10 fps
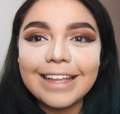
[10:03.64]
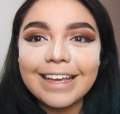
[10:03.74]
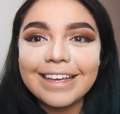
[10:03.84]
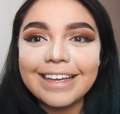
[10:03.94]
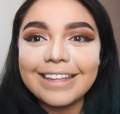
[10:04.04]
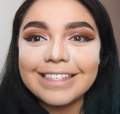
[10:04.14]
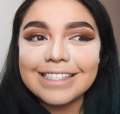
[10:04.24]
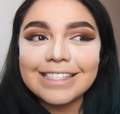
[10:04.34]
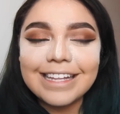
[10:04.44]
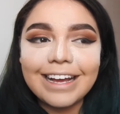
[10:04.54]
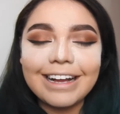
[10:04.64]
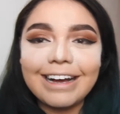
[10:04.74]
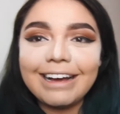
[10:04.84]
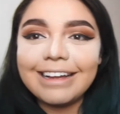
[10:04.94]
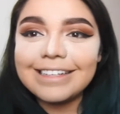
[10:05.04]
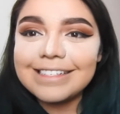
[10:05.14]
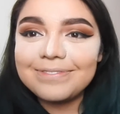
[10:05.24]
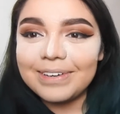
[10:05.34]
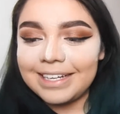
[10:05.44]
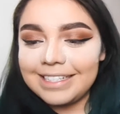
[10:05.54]
like, this is not God, this is
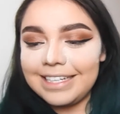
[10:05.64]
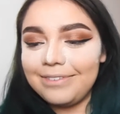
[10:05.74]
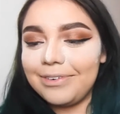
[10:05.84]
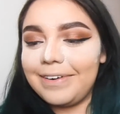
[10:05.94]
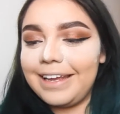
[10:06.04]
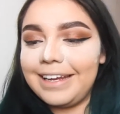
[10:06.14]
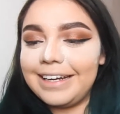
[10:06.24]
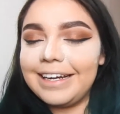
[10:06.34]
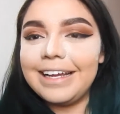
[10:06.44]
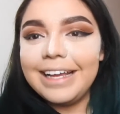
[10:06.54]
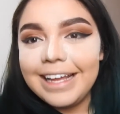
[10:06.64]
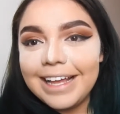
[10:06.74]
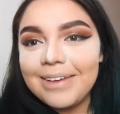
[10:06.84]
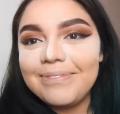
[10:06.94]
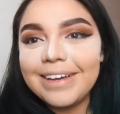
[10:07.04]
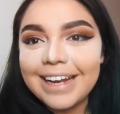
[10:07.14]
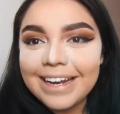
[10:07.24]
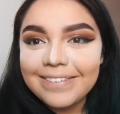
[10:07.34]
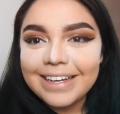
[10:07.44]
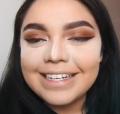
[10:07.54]
fucking devil right here. But
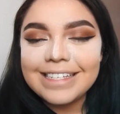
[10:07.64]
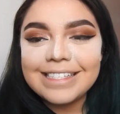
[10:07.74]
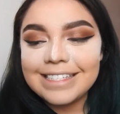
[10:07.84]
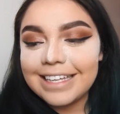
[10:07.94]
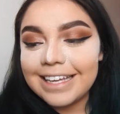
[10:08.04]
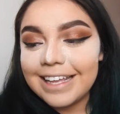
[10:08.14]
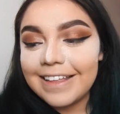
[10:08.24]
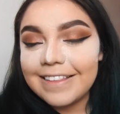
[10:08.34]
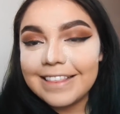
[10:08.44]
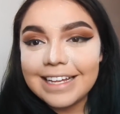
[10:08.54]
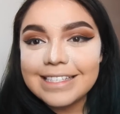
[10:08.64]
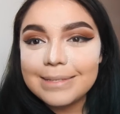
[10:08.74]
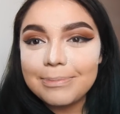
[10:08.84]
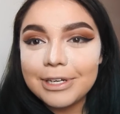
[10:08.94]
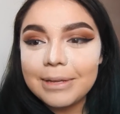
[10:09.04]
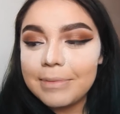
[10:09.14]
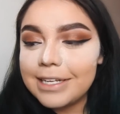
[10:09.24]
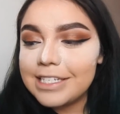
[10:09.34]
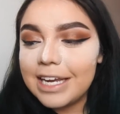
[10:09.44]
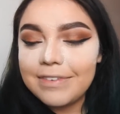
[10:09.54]
anyways, that's pretty
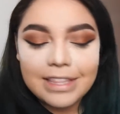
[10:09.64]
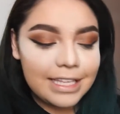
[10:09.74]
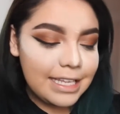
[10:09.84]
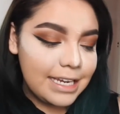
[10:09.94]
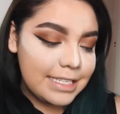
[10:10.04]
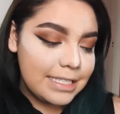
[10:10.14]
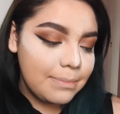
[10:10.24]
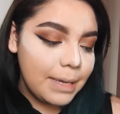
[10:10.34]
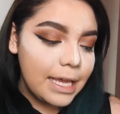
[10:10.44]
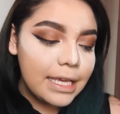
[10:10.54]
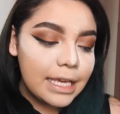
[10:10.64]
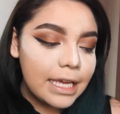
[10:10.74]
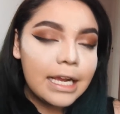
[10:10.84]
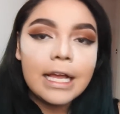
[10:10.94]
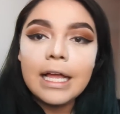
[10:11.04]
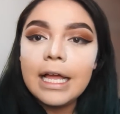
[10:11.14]
much everything that is to baking.